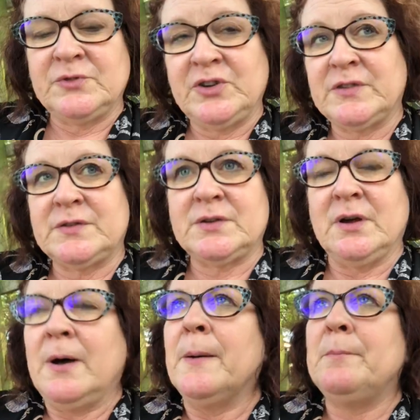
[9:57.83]
just,
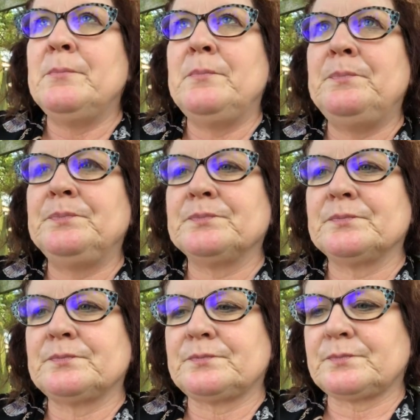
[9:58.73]

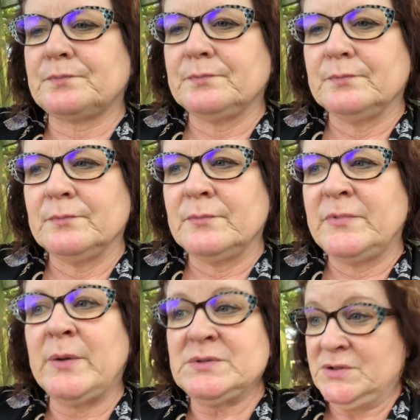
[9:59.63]

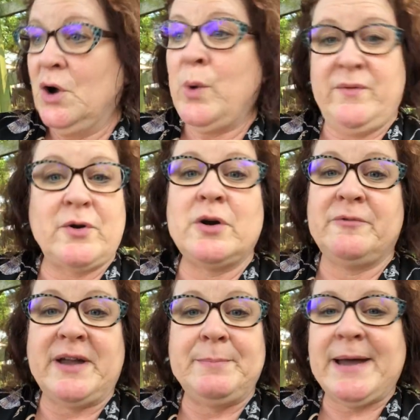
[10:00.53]
there was no way for her to
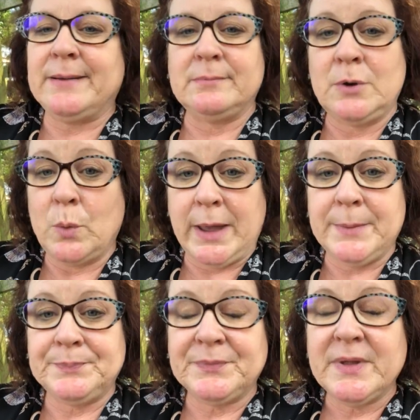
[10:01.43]
fight back. No way.
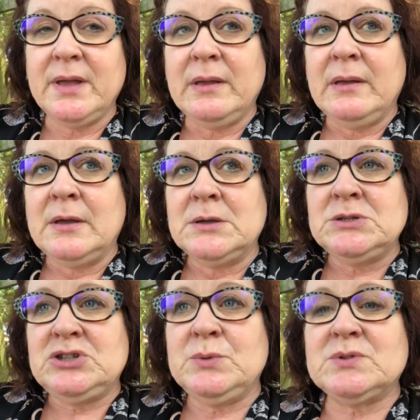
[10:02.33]
She